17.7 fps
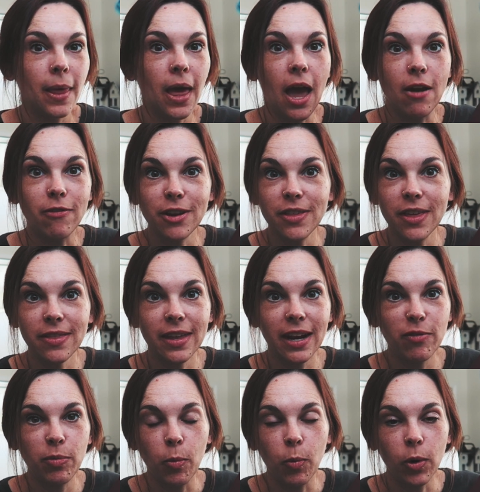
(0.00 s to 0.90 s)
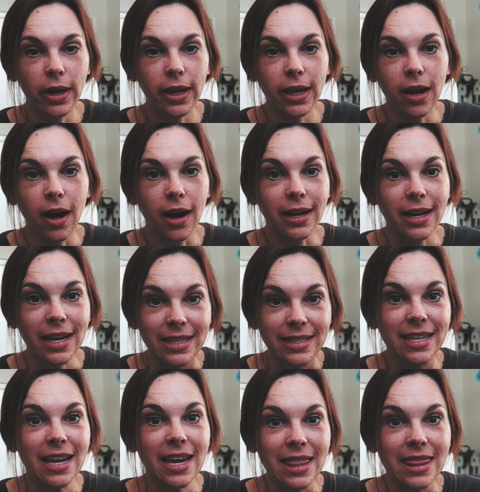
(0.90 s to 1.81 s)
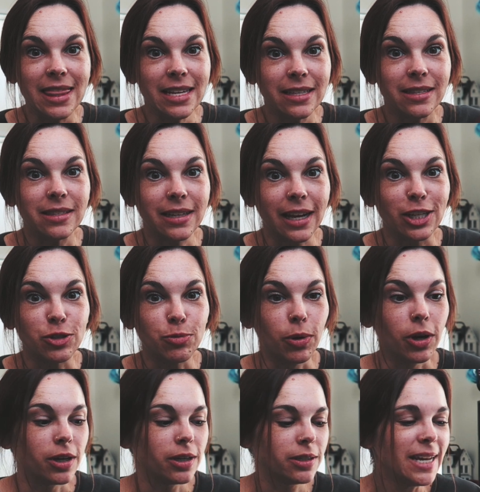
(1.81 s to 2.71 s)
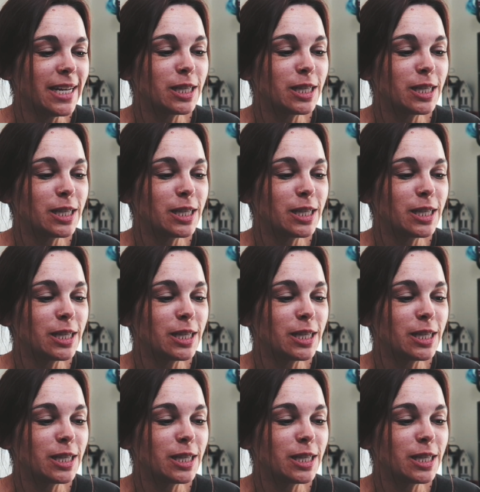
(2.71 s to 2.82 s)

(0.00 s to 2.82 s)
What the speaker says: everything that I've been working on is in this sketchbook.